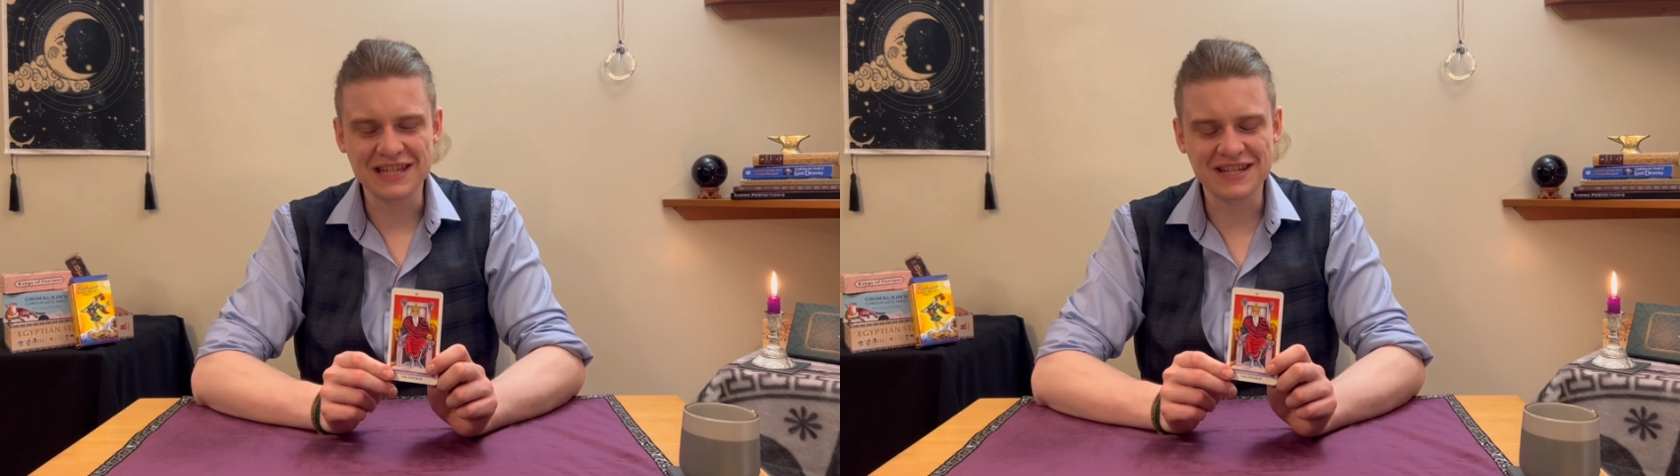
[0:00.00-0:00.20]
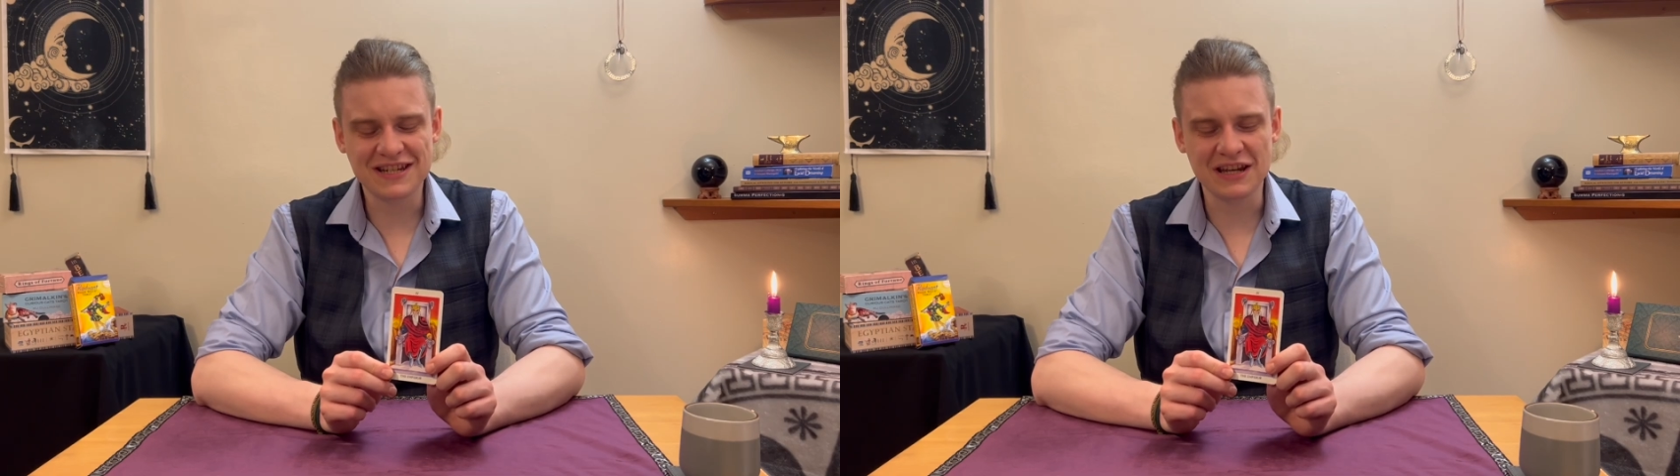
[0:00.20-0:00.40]

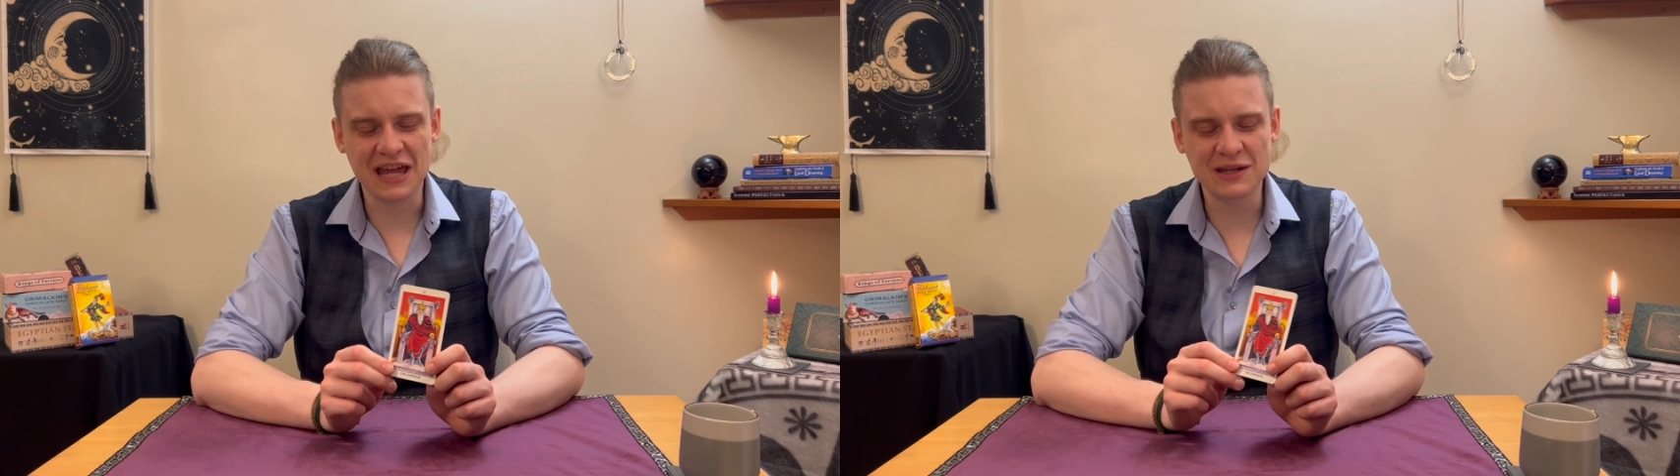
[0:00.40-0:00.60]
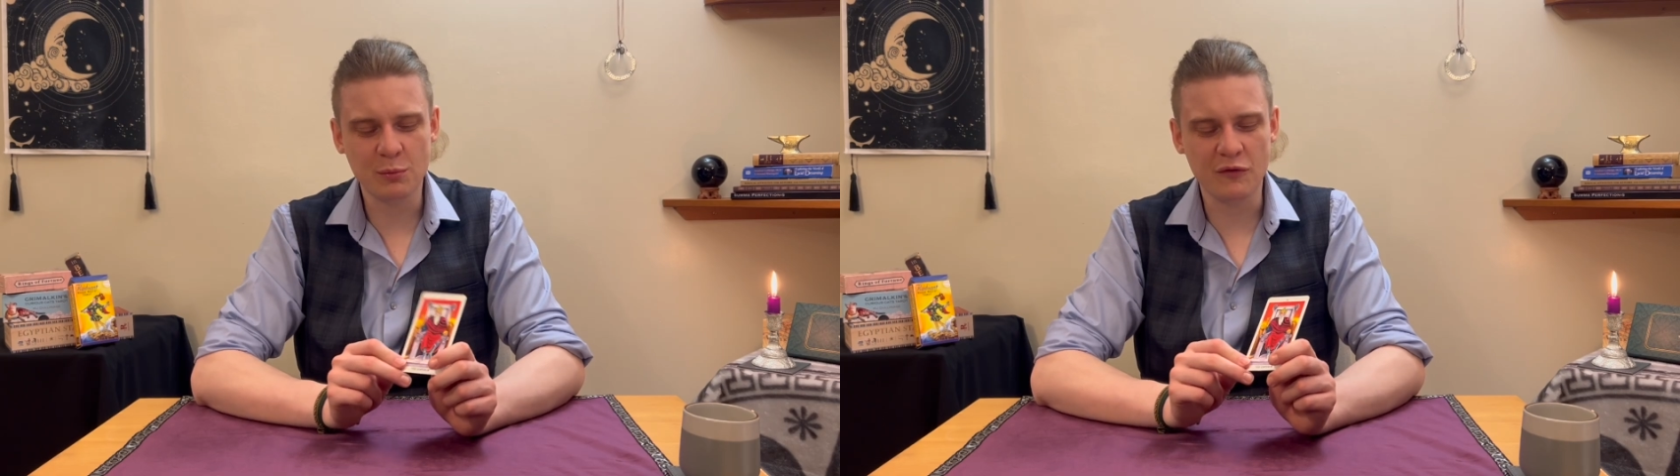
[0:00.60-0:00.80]
it's just
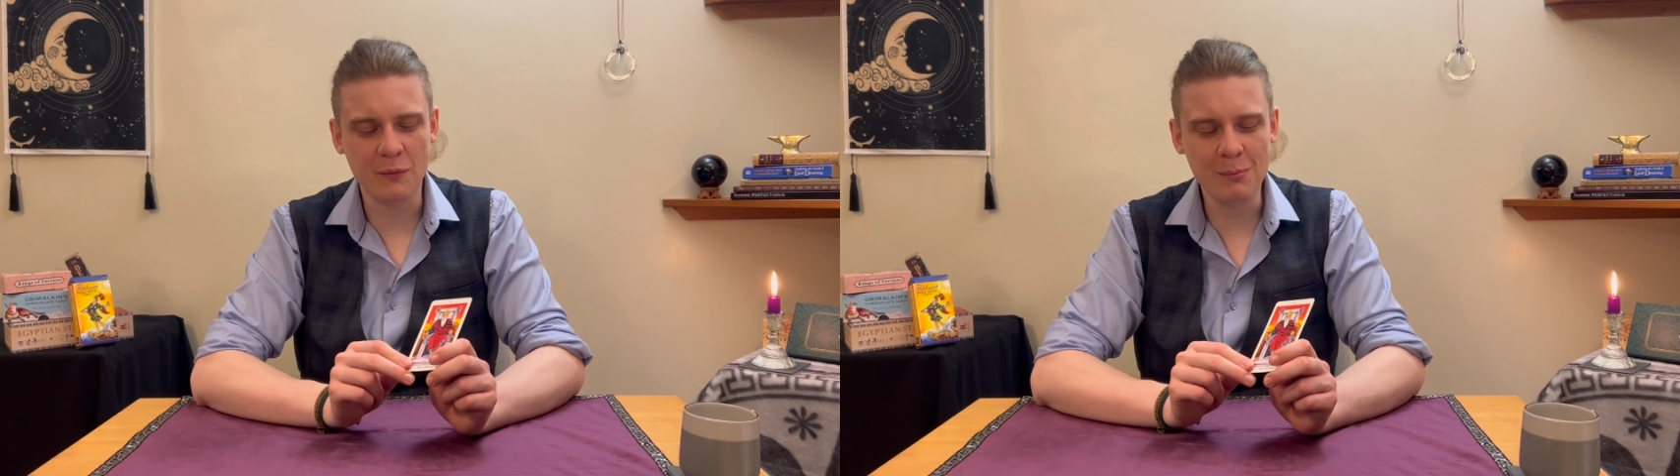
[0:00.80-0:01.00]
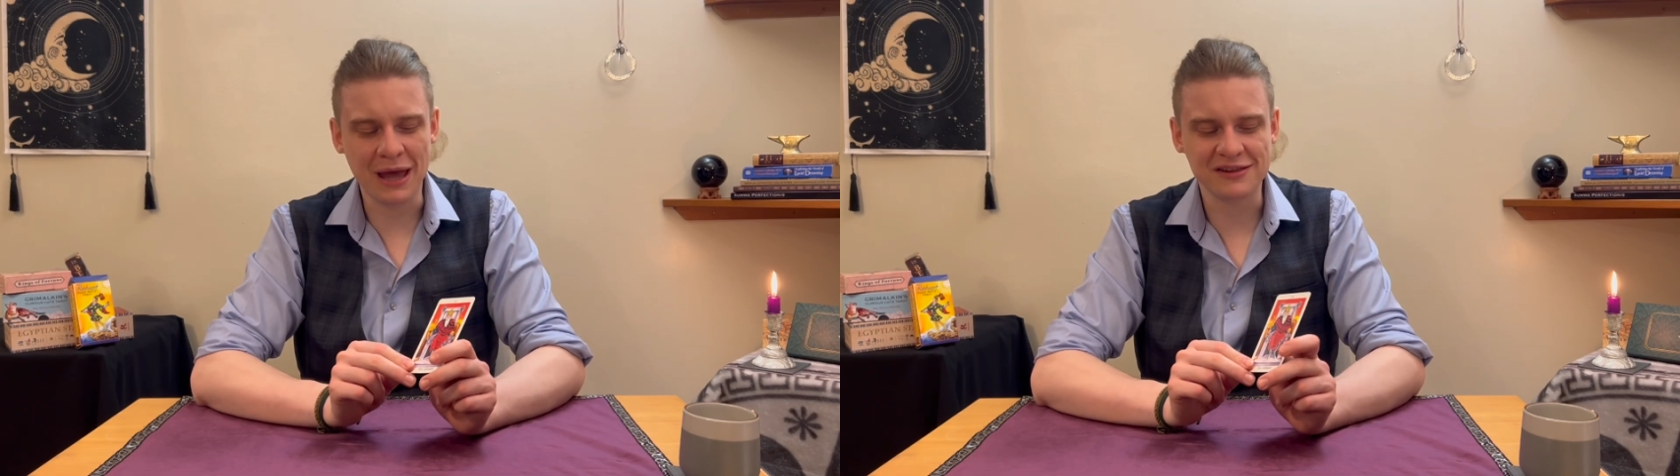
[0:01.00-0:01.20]
going to end up
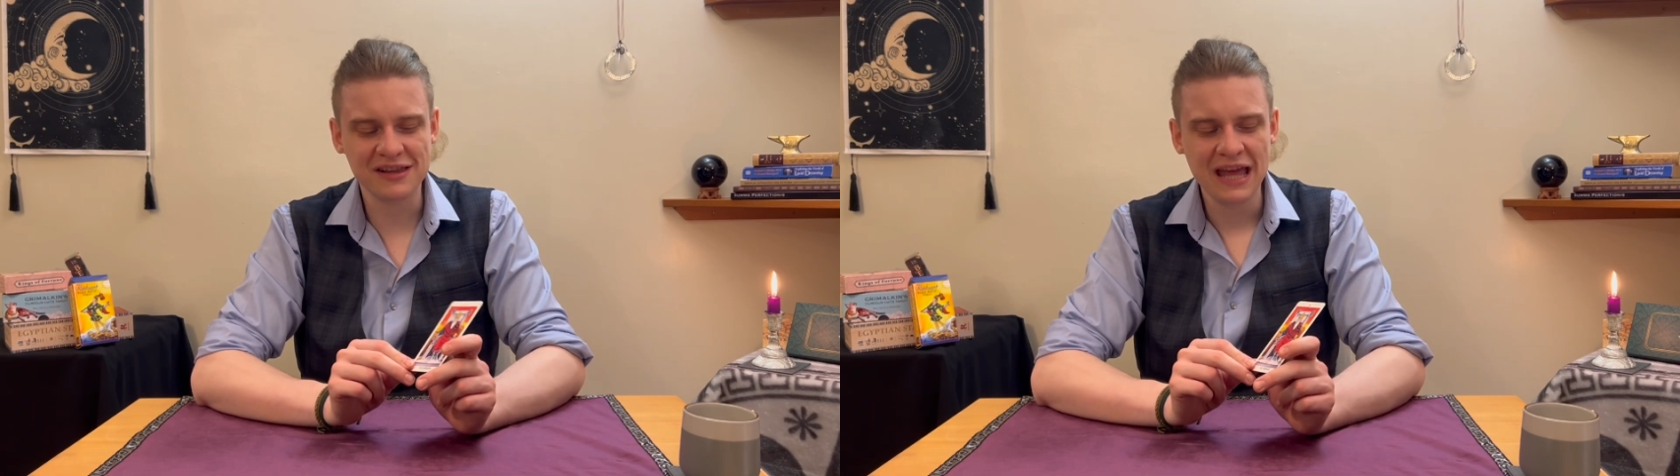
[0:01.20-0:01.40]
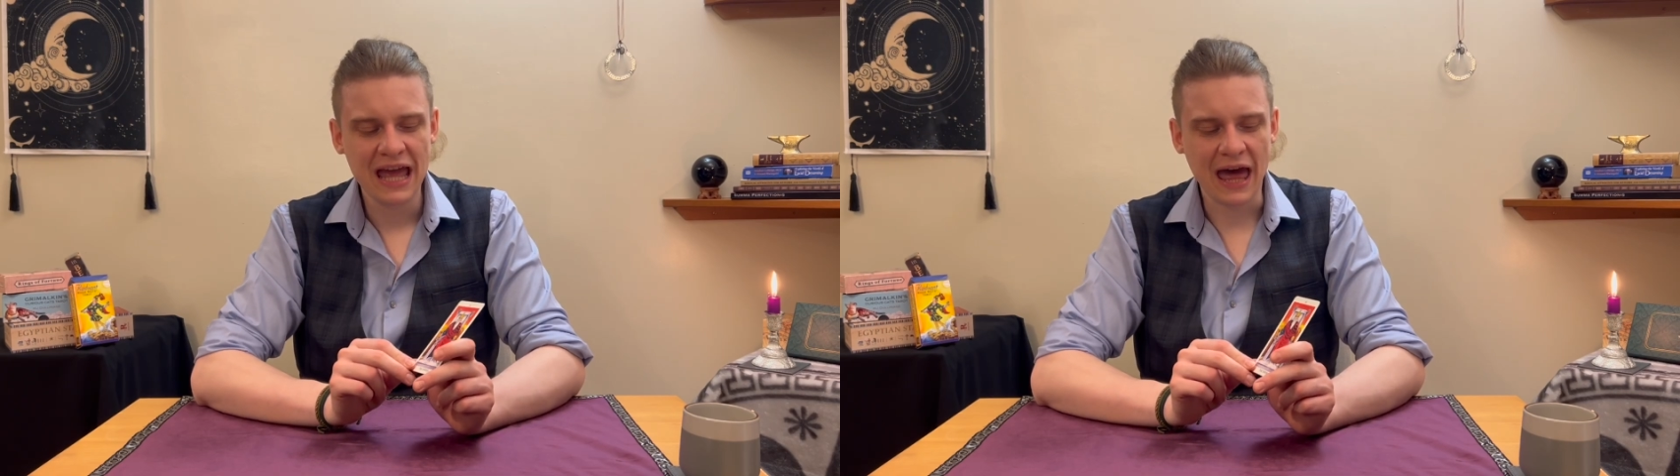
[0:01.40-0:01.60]
with a
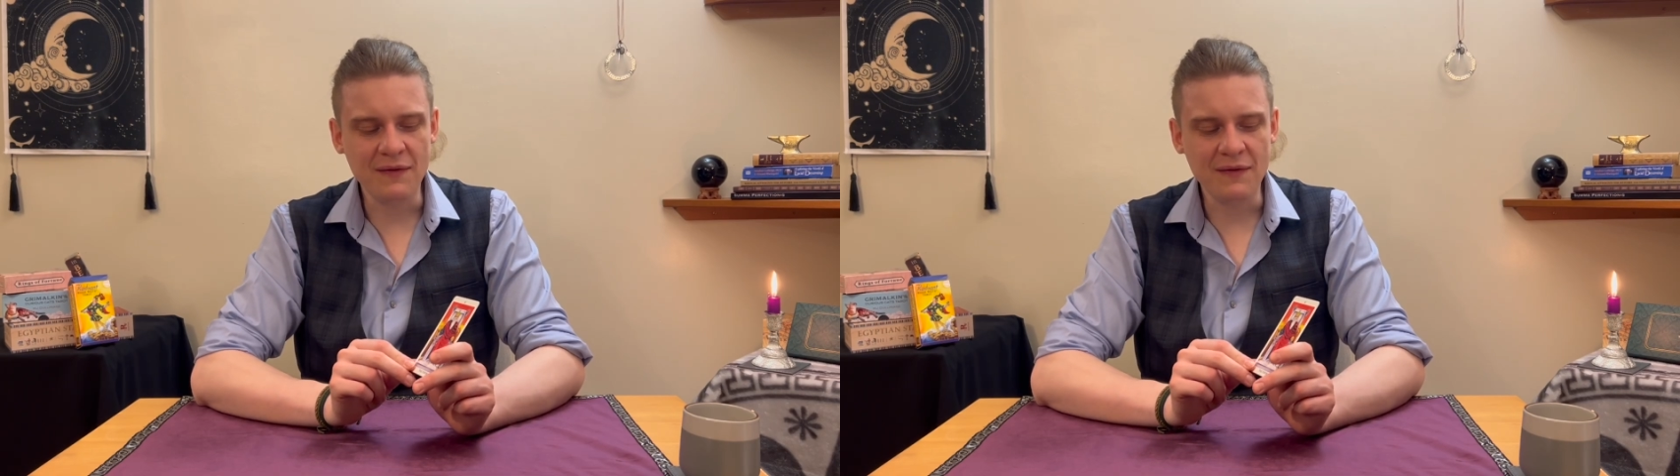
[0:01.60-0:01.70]
mess.